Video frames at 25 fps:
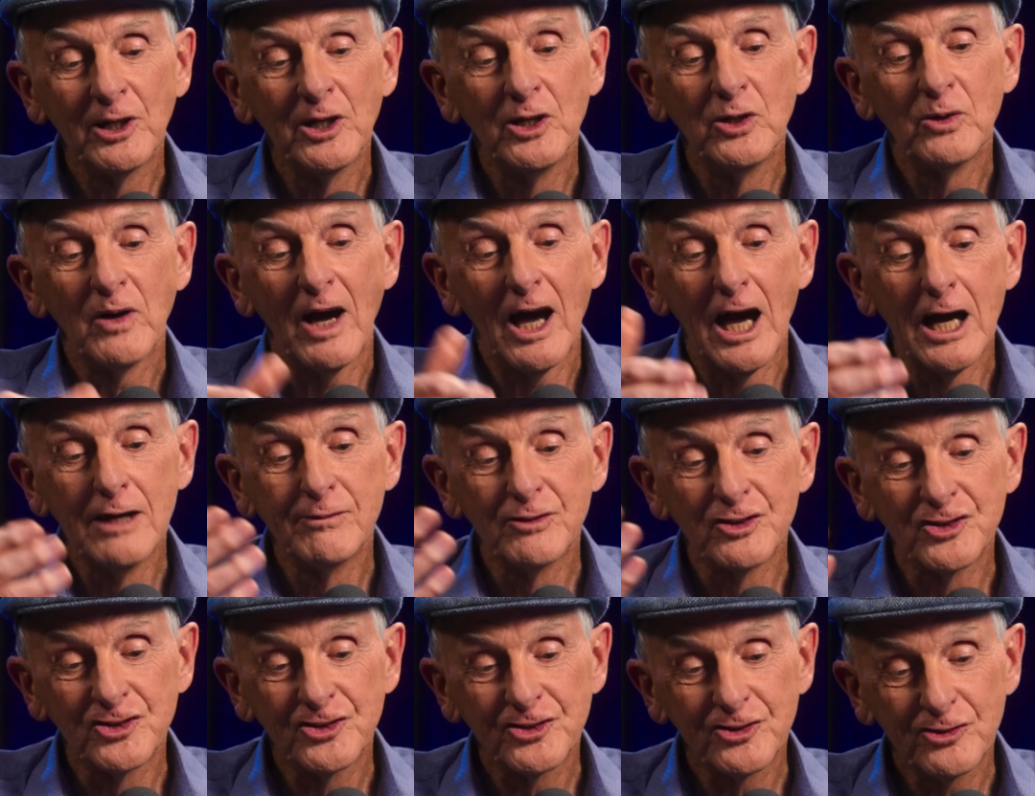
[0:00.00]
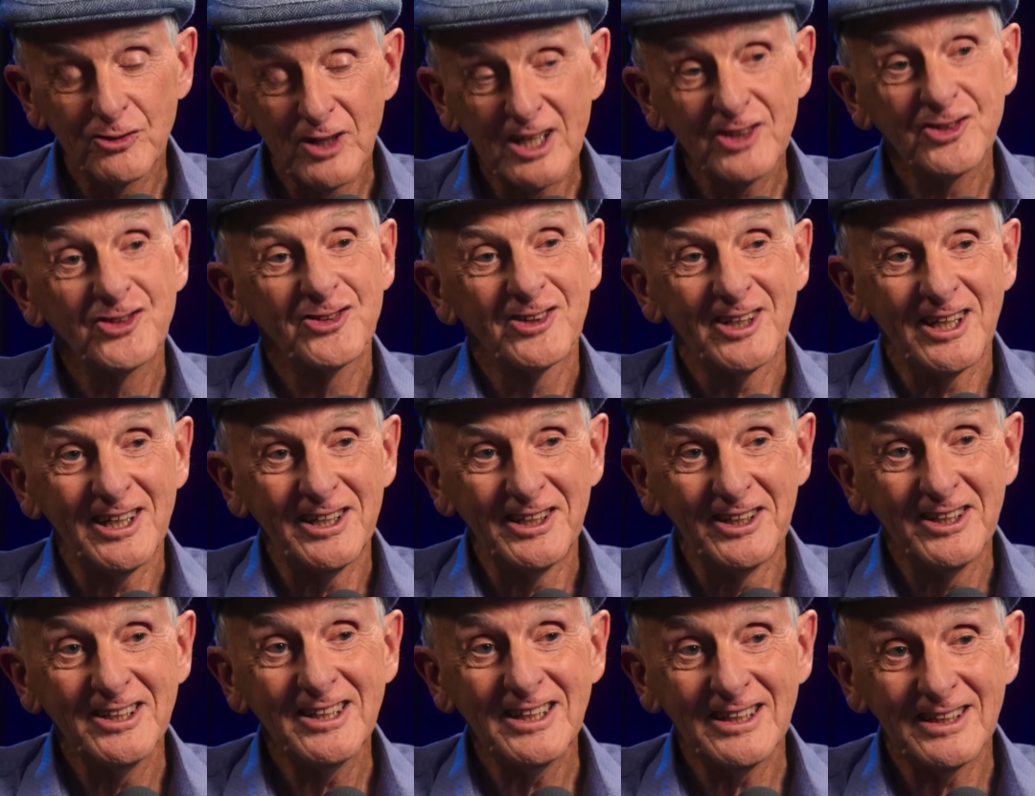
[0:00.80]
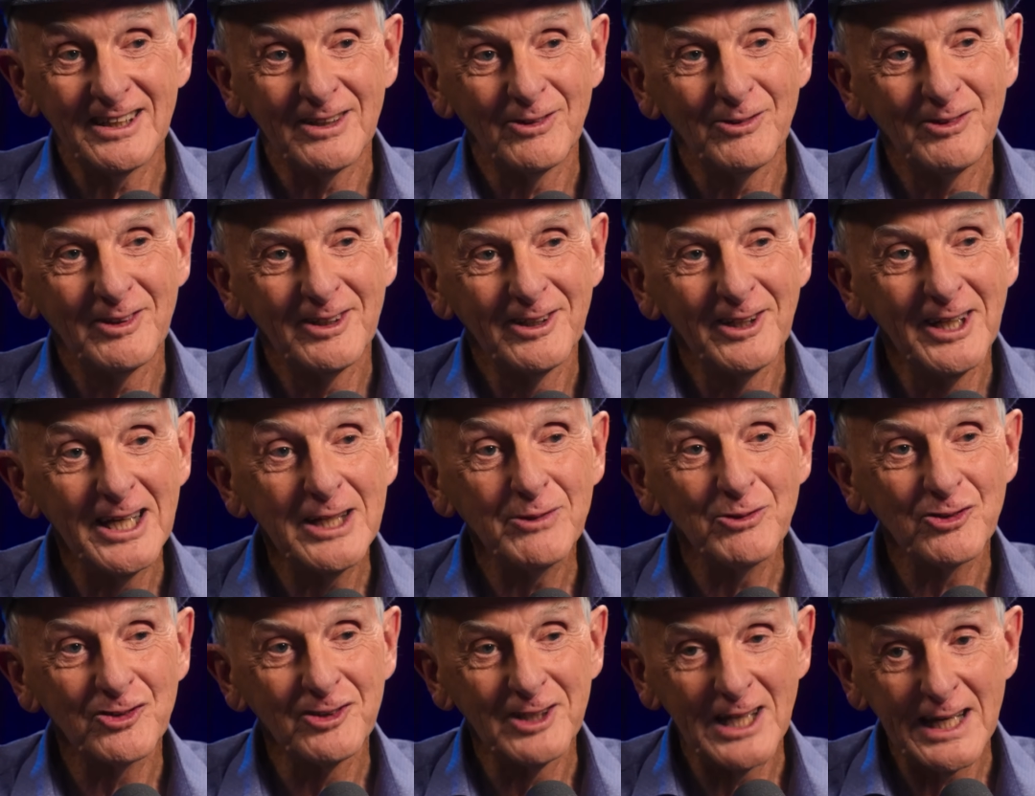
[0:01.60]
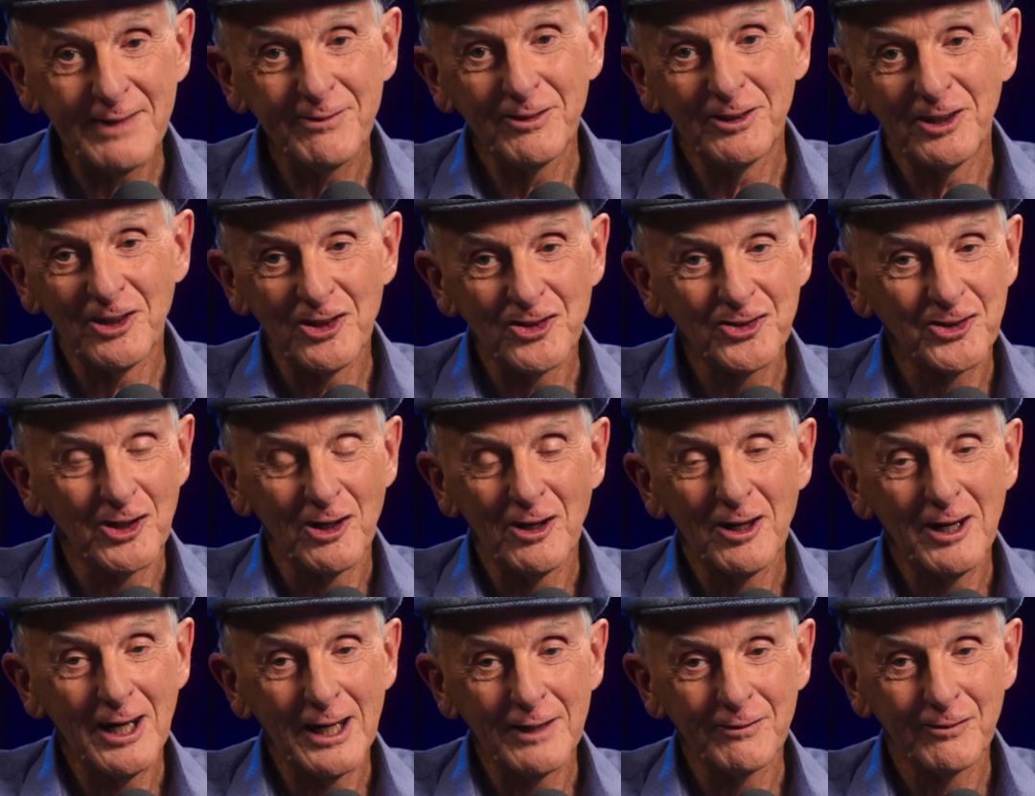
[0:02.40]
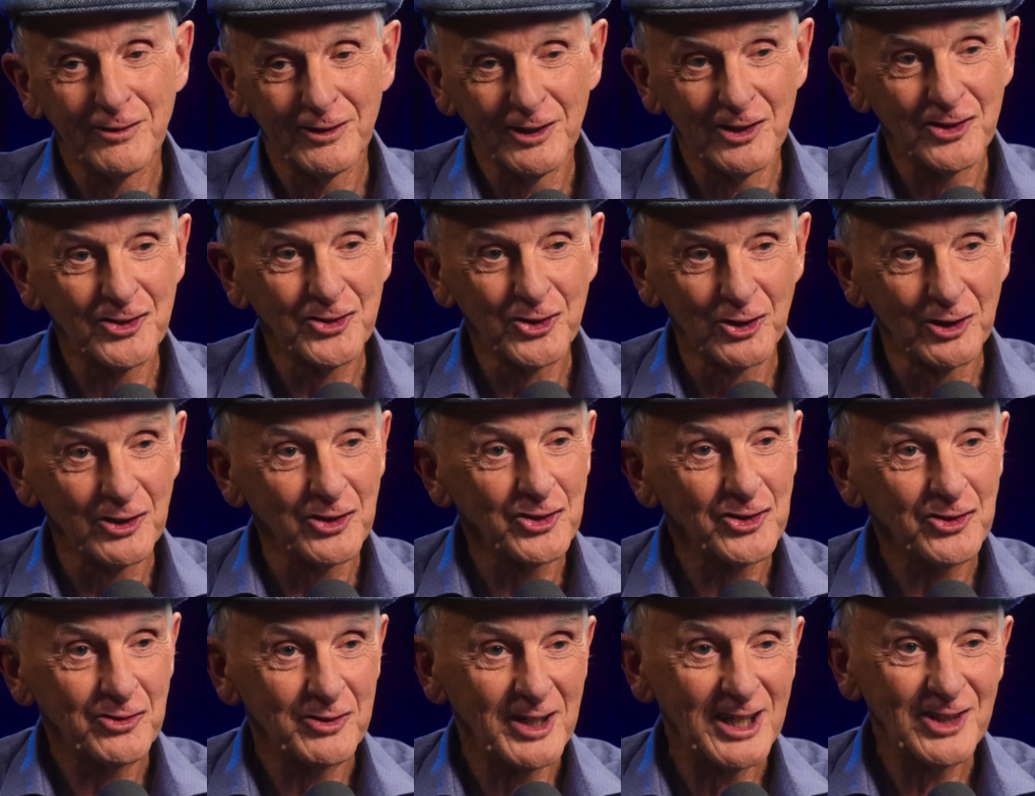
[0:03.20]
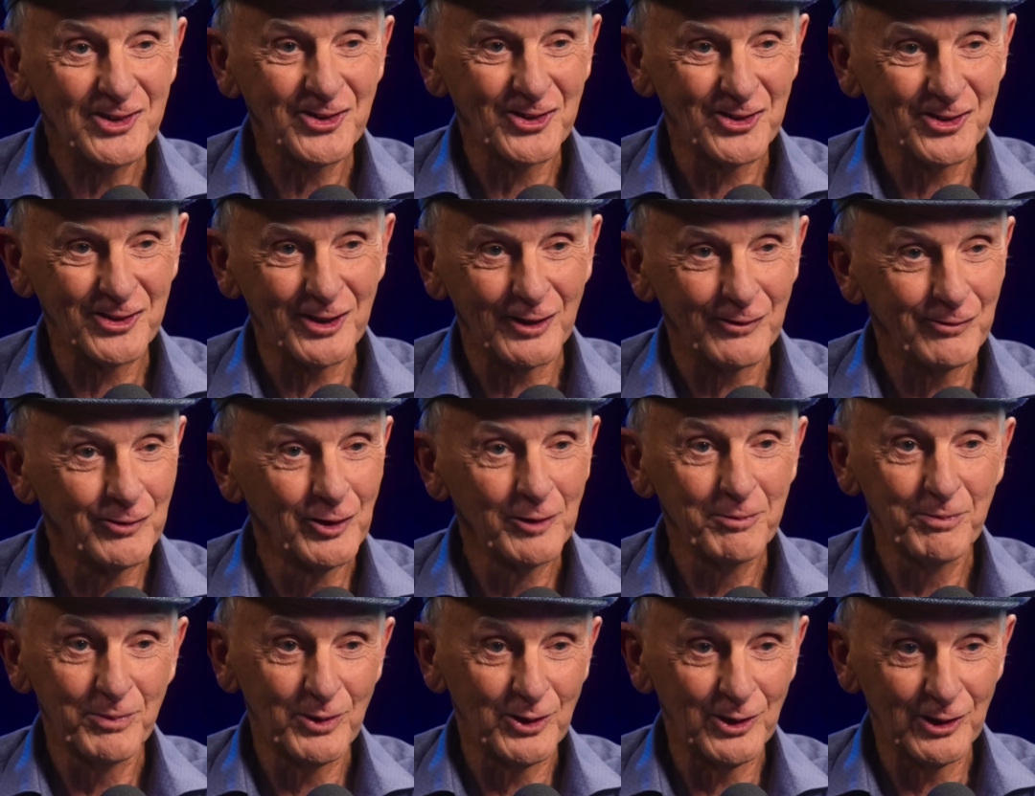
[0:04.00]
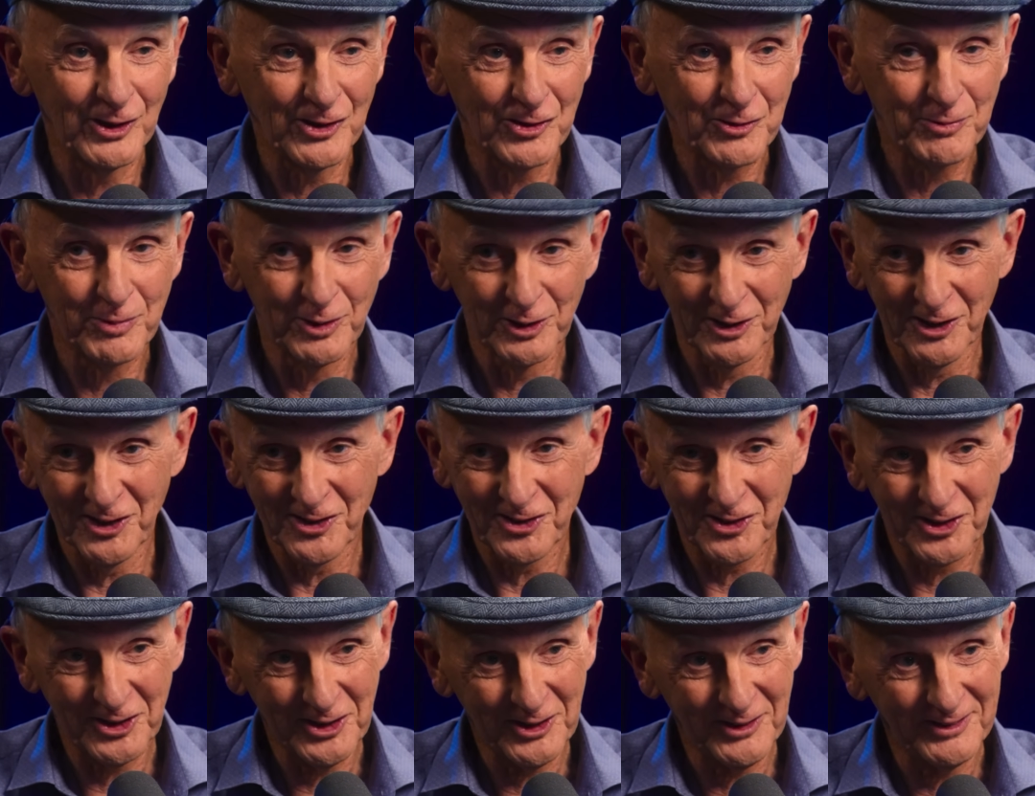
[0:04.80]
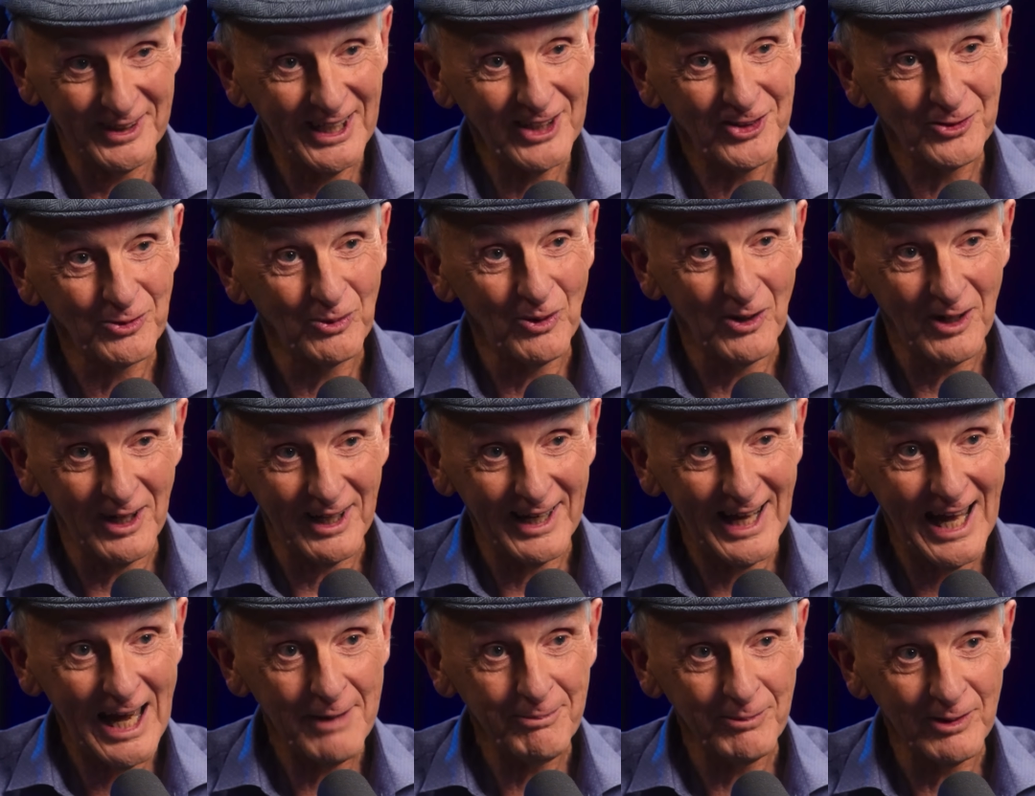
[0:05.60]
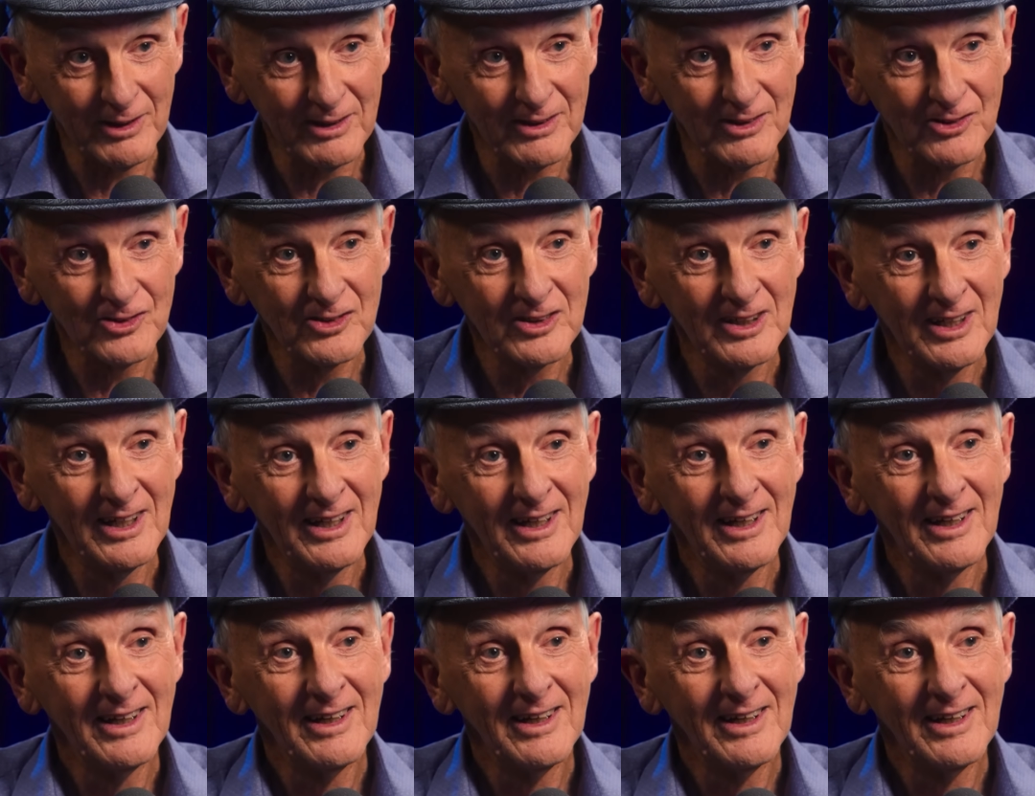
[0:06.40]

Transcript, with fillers: People who overstress their knee. The knee was never designed for the sort of stresses that footballers put it to. That's why it happens.